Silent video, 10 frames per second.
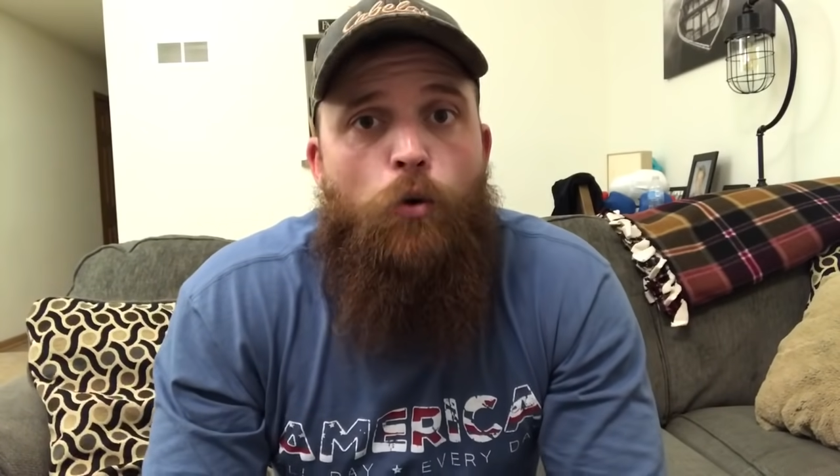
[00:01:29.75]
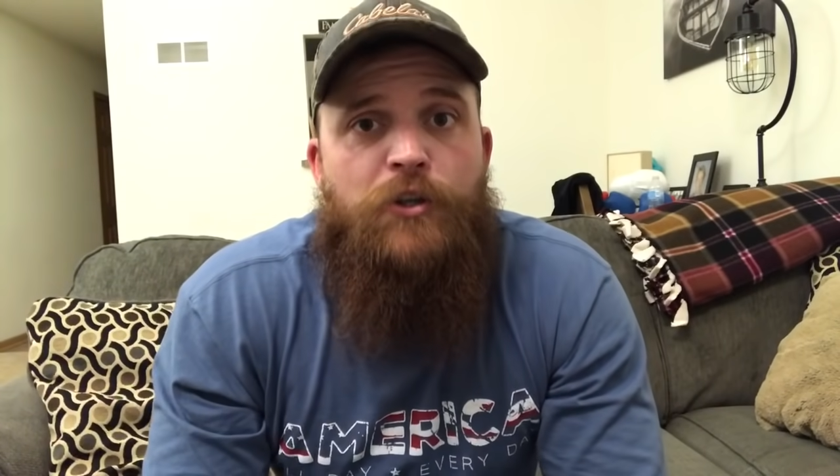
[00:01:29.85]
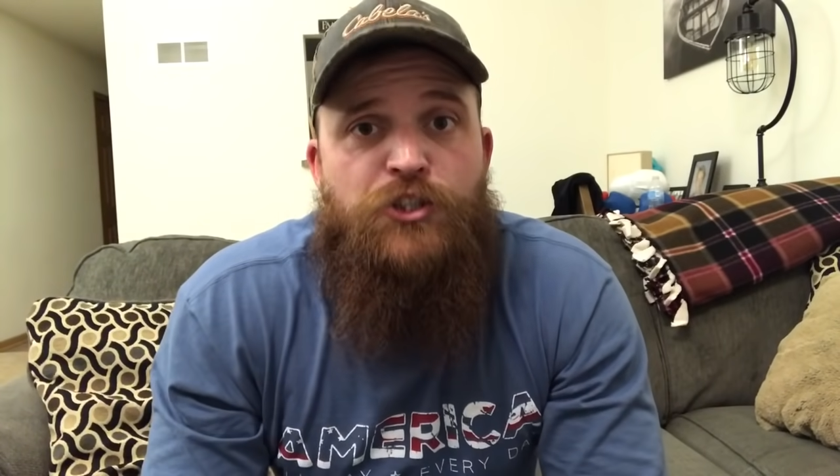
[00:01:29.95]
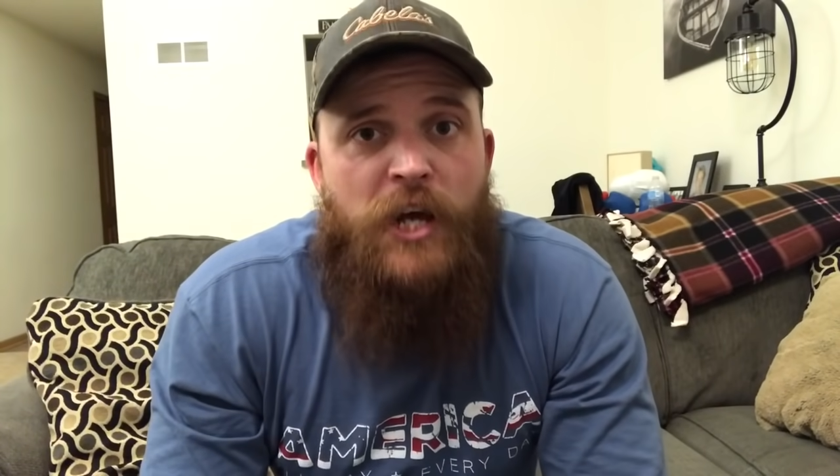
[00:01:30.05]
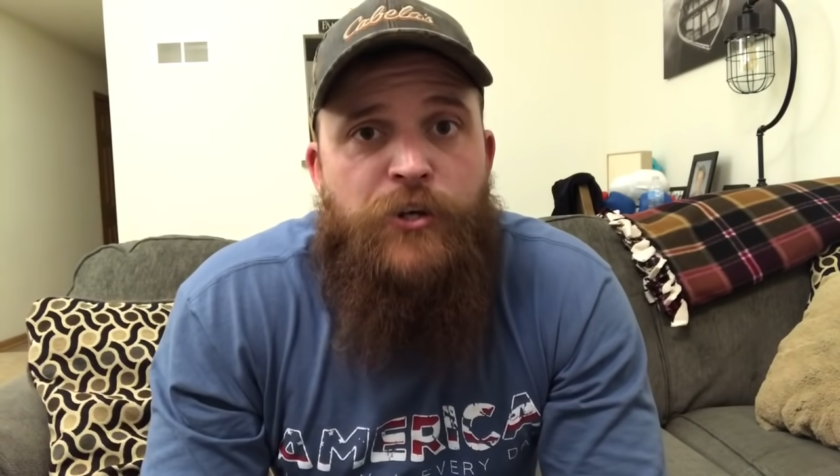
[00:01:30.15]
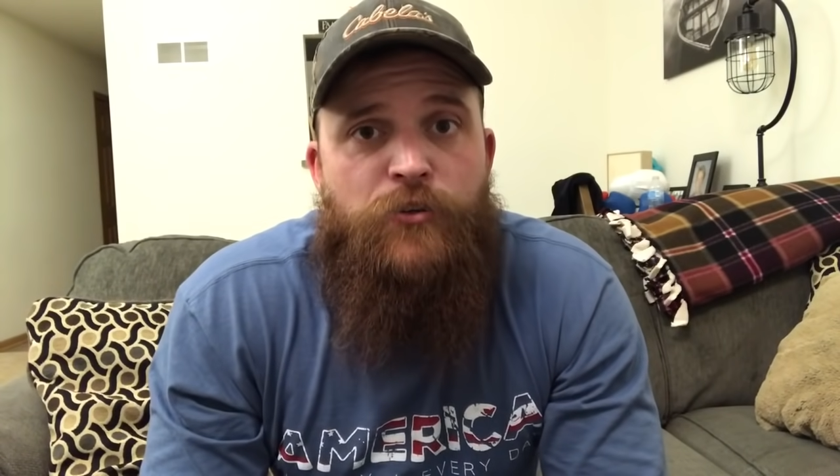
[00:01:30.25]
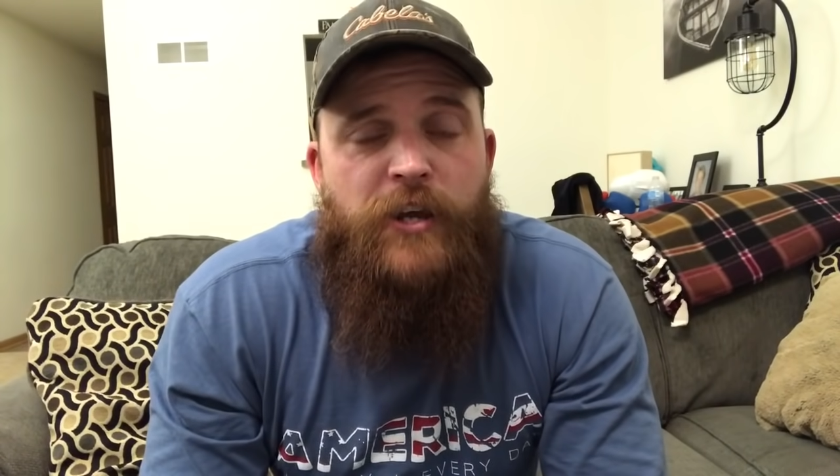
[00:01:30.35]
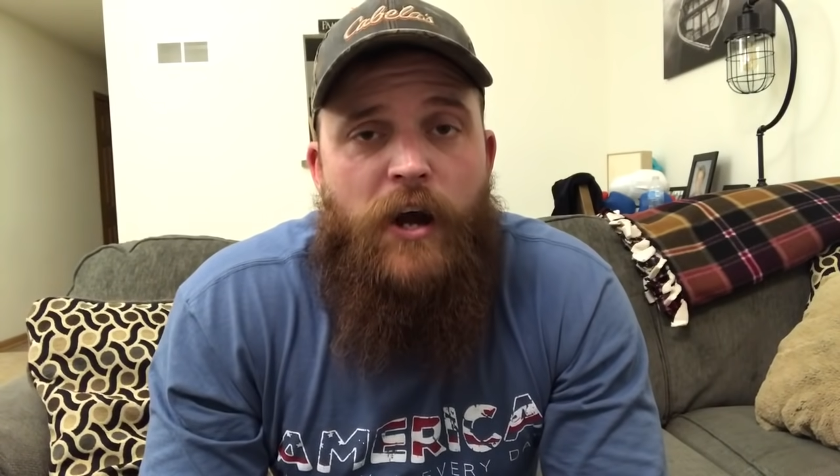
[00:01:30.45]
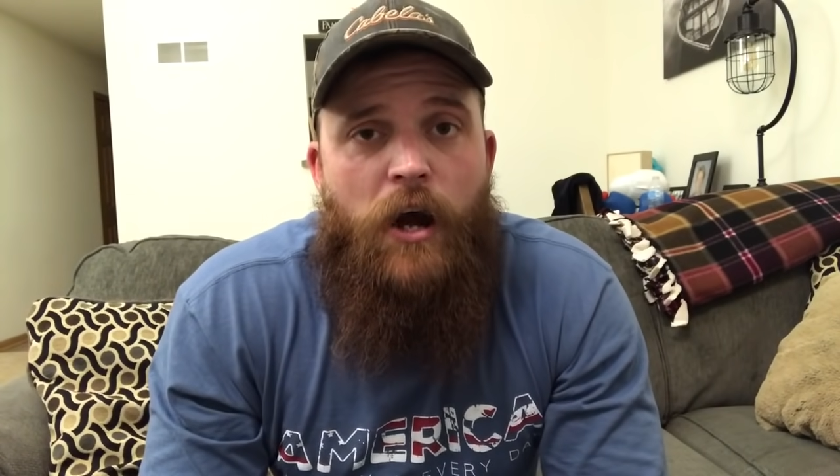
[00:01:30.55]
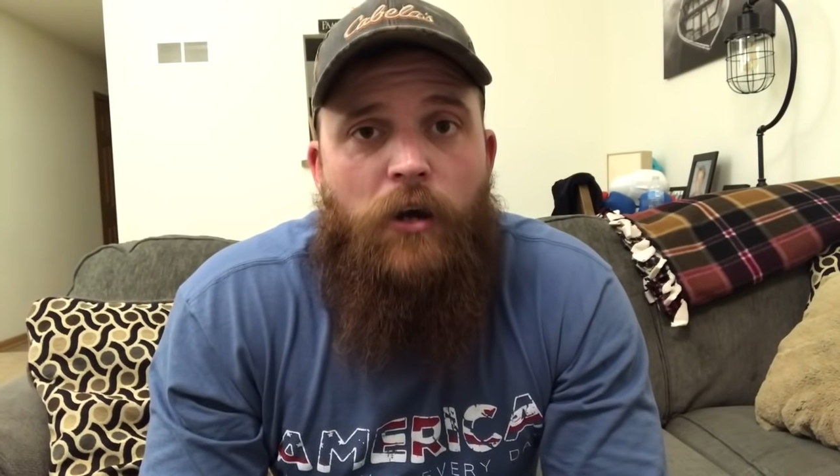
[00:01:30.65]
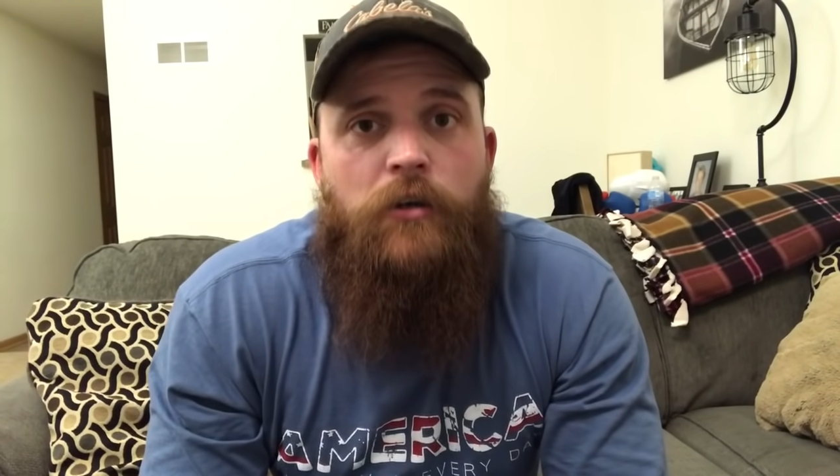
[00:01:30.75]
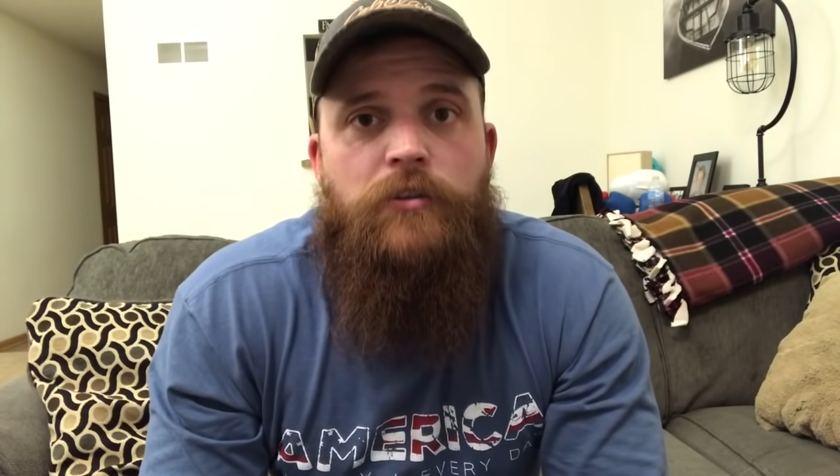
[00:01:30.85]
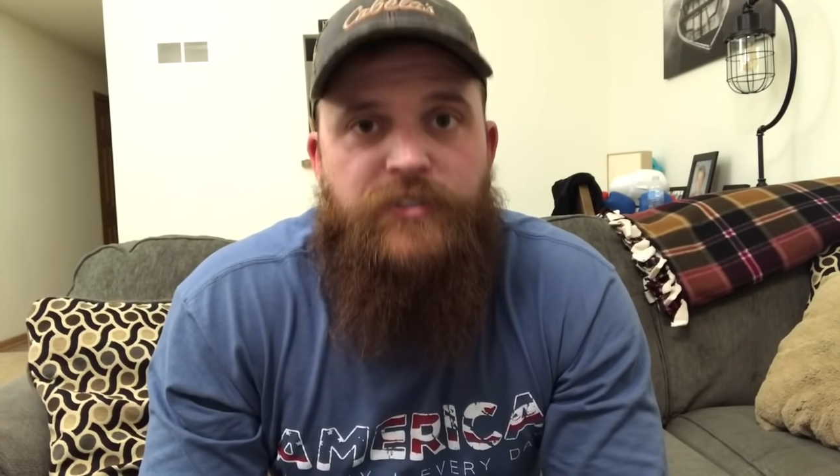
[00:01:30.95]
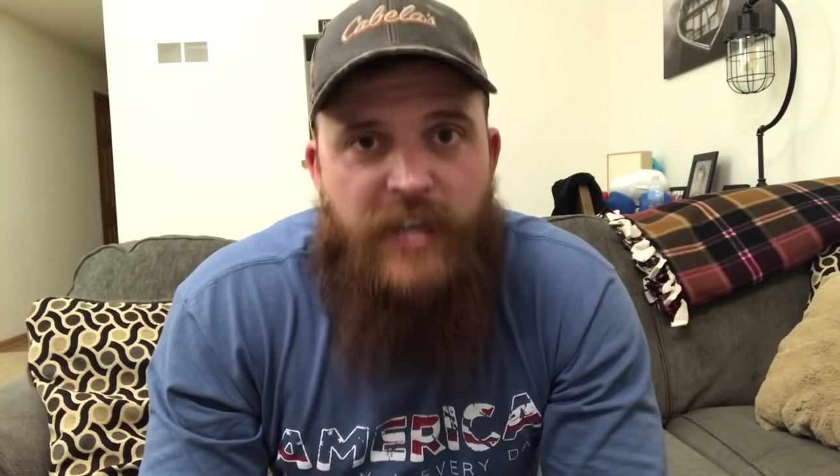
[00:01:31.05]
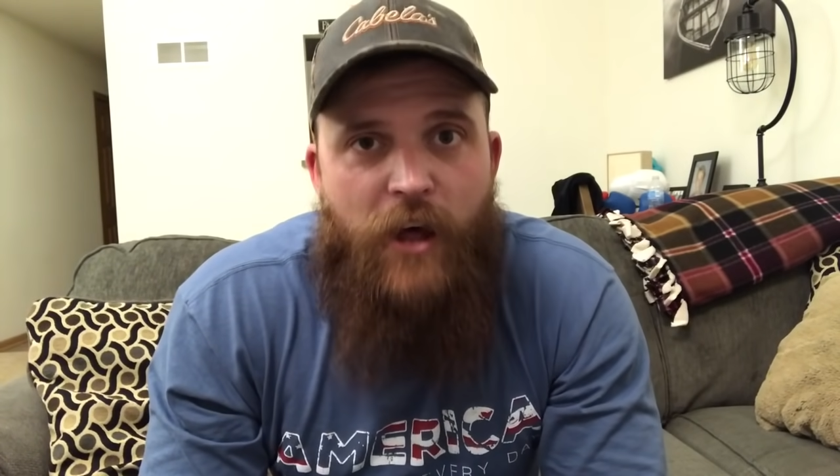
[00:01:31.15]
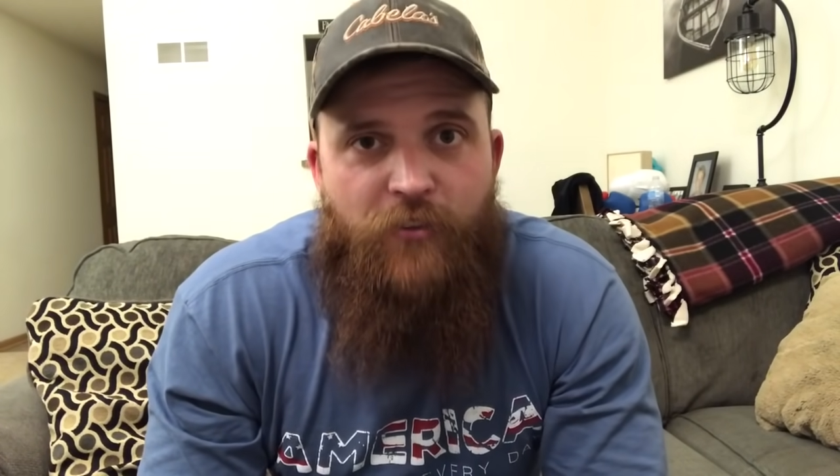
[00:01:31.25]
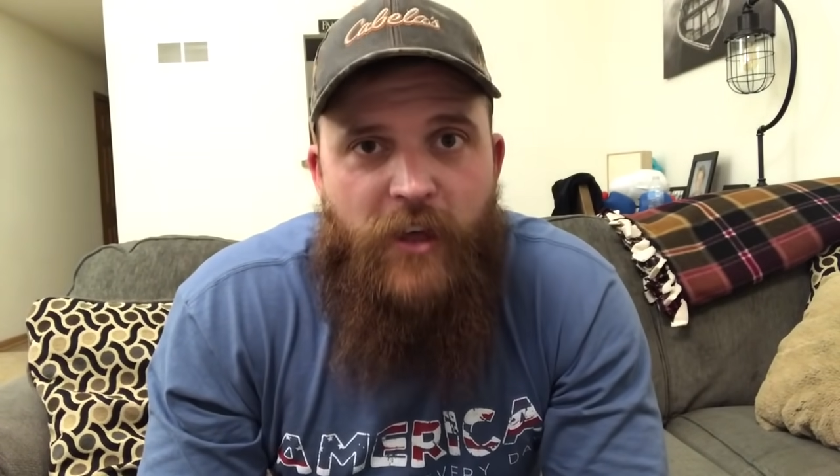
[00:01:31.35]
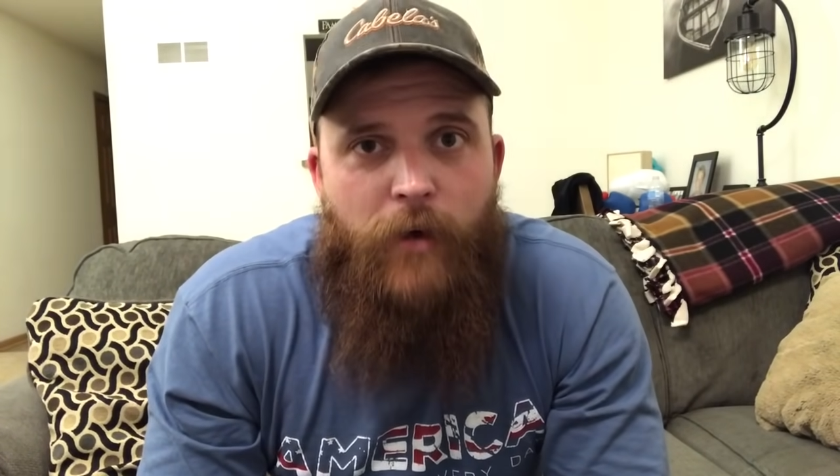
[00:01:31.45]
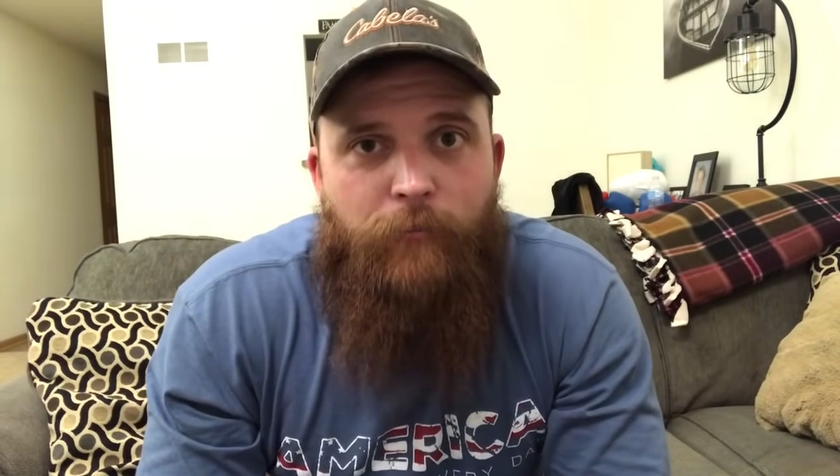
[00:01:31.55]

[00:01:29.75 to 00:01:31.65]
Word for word: what gender they are, tell them.